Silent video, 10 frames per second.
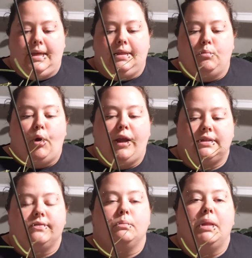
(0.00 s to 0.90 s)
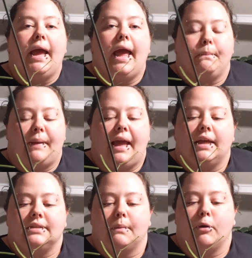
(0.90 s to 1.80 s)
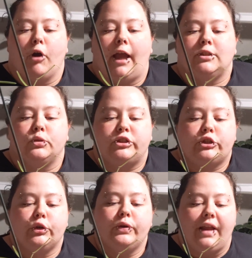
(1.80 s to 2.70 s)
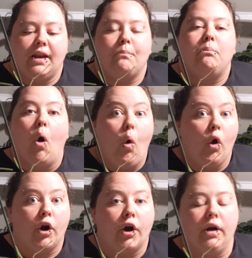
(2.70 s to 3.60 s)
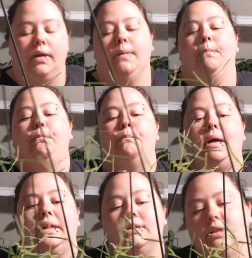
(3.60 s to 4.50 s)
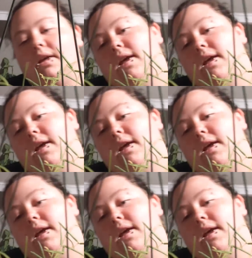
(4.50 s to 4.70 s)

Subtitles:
the price of the plant because I'm a graduate student and I'm poor. But